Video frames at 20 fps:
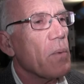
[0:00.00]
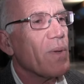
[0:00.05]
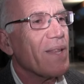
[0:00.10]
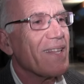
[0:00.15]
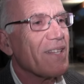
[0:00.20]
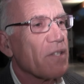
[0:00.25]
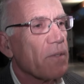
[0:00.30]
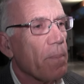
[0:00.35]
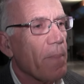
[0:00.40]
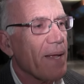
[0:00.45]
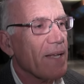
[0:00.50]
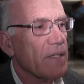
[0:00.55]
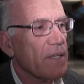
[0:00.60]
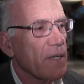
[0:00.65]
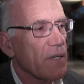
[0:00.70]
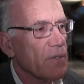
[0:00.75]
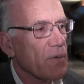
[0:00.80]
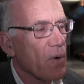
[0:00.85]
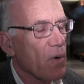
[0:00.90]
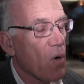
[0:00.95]
with its
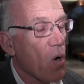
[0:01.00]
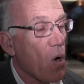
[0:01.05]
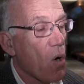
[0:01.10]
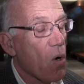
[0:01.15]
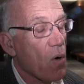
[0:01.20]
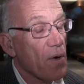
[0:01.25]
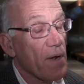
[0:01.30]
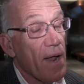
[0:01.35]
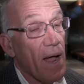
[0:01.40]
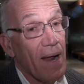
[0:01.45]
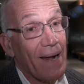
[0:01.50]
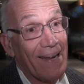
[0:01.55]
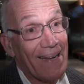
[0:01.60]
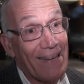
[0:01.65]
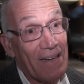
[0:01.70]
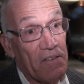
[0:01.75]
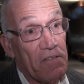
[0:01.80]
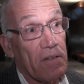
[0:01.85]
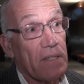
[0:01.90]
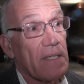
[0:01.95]
message or are not
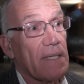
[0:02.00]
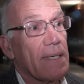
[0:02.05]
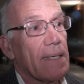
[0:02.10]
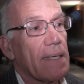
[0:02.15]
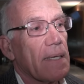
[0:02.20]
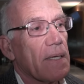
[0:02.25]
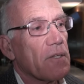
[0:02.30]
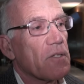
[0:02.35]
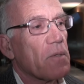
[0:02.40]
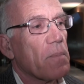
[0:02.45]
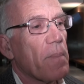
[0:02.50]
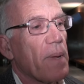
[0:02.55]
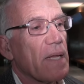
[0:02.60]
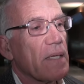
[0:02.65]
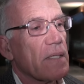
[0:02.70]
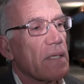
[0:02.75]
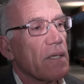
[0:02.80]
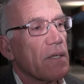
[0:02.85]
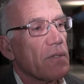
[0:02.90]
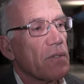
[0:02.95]
interested in its
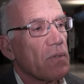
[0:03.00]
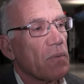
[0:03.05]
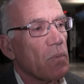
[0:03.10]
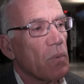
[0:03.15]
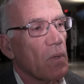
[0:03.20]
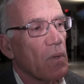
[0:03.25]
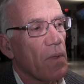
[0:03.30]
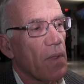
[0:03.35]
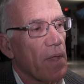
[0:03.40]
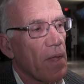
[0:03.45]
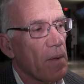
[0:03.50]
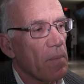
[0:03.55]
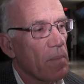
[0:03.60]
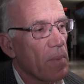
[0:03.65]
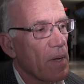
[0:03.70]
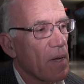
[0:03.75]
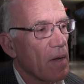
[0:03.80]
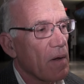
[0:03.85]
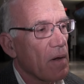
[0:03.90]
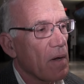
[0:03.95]
message, will they
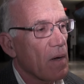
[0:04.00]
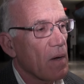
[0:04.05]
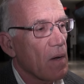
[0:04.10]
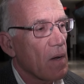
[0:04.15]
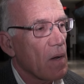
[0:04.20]
be